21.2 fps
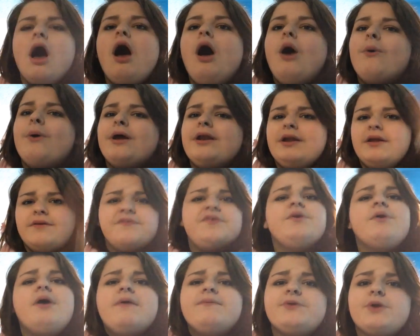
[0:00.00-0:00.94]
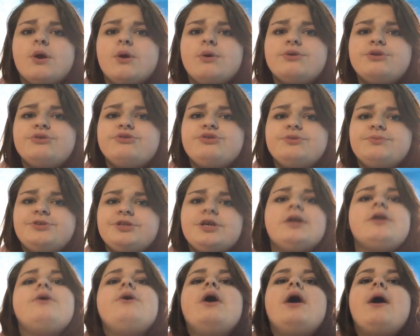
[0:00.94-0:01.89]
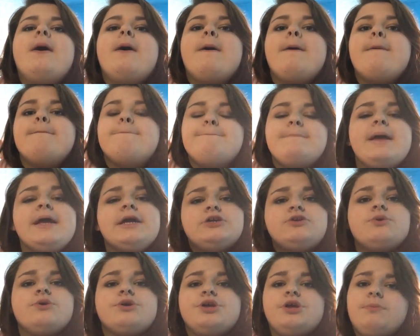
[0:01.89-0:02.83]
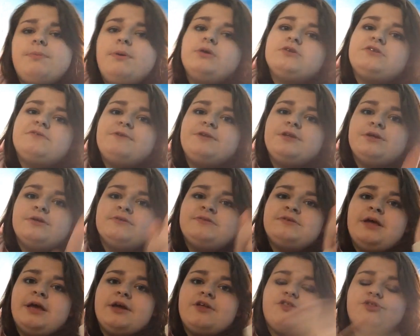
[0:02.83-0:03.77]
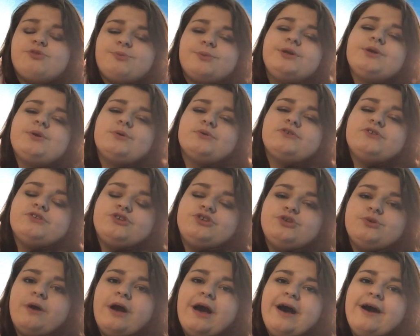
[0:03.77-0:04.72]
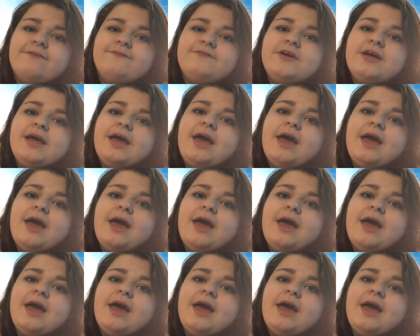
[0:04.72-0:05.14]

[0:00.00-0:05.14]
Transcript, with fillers: Oh, and if you have your own YouTube channel, make sure you post a video saying three goals that you have.